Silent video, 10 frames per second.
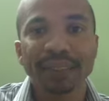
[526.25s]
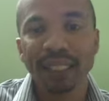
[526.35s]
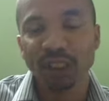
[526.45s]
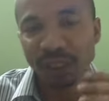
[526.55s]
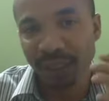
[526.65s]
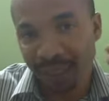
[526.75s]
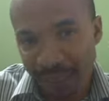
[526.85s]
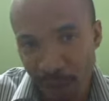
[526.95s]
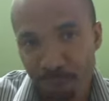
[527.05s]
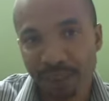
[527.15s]
section, the
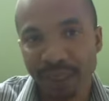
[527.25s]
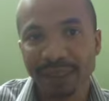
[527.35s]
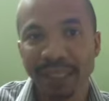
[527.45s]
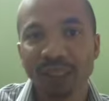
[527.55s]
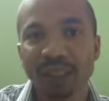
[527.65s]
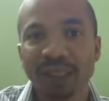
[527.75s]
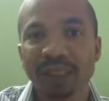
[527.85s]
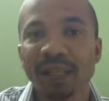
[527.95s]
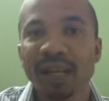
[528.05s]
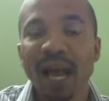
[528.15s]
company section,